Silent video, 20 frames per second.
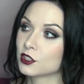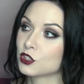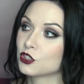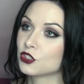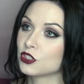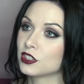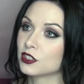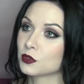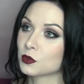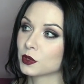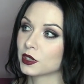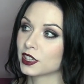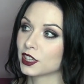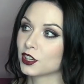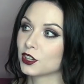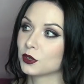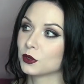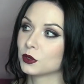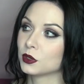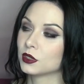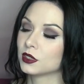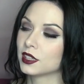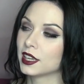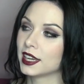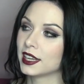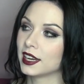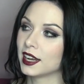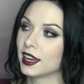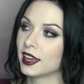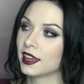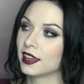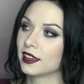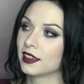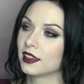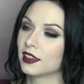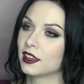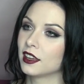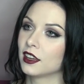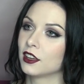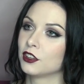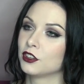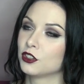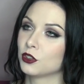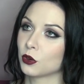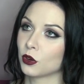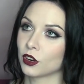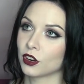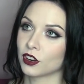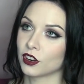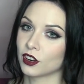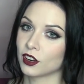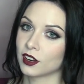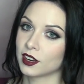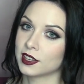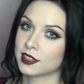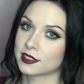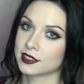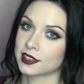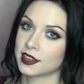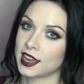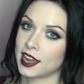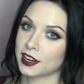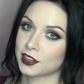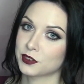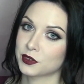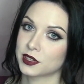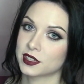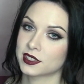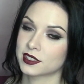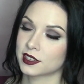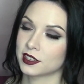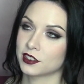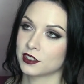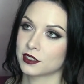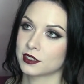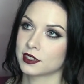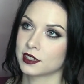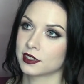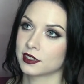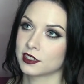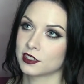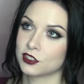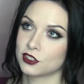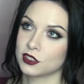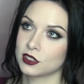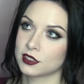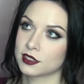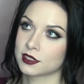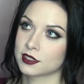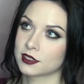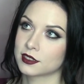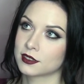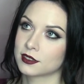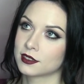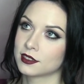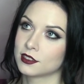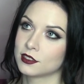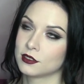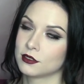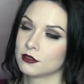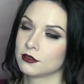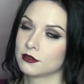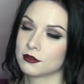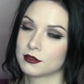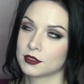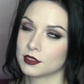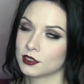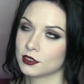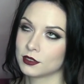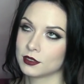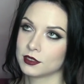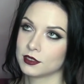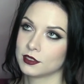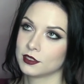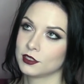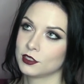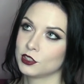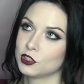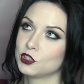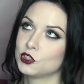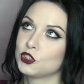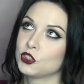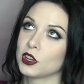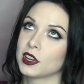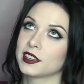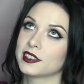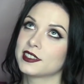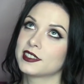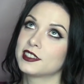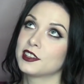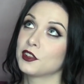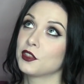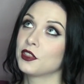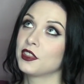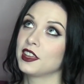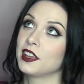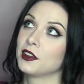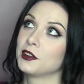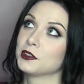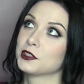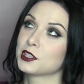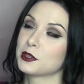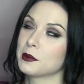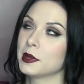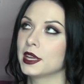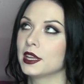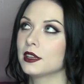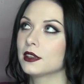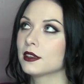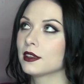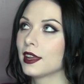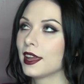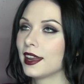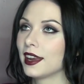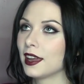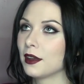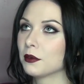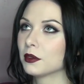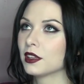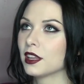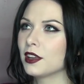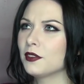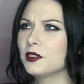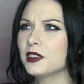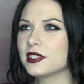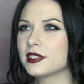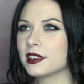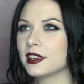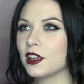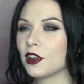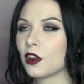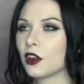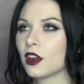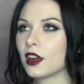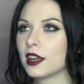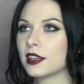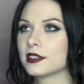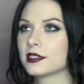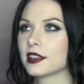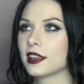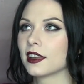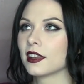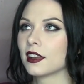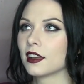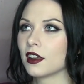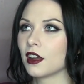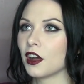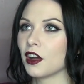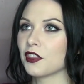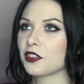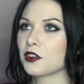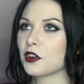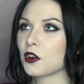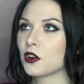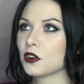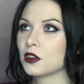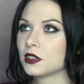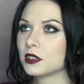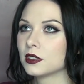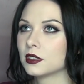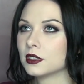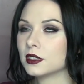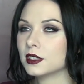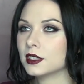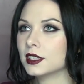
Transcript: she's really cool and I adore her as an actress. I just think that she's just the ultimate, and I would love to see her as like a goth girl.